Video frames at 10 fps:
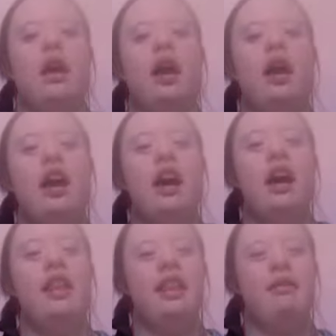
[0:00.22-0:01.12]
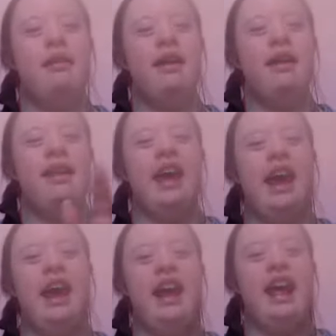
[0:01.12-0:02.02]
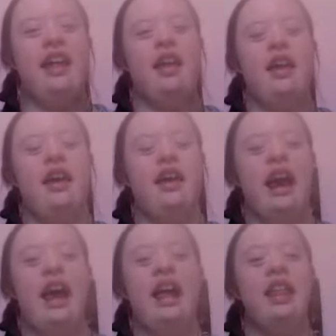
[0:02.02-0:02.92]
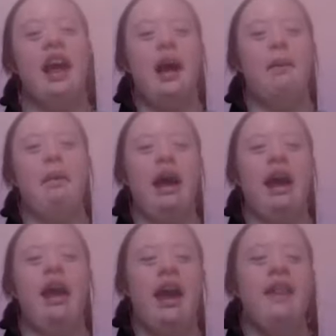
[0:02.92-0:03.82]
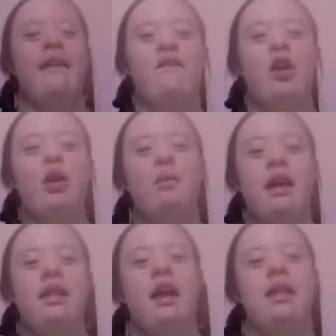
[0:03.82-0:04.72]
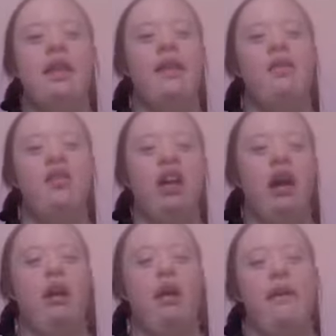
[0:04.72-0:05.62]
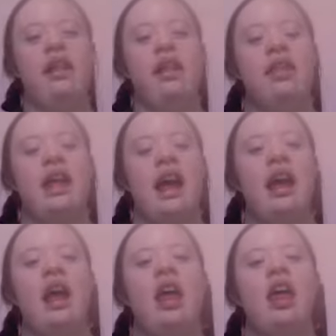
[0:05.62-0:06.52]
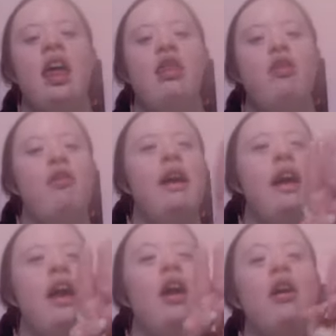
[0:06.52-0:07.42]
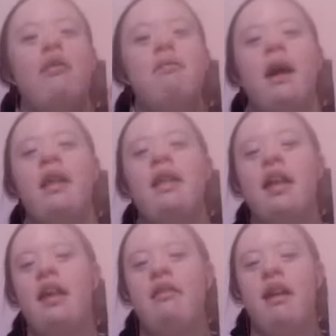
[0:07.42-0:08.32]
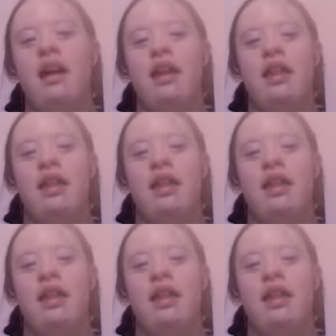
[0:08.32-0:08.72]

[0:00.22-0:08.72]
Hi guys, it's me, Nikki. Yes, I'm back again filming another video, and this is day 3 of my series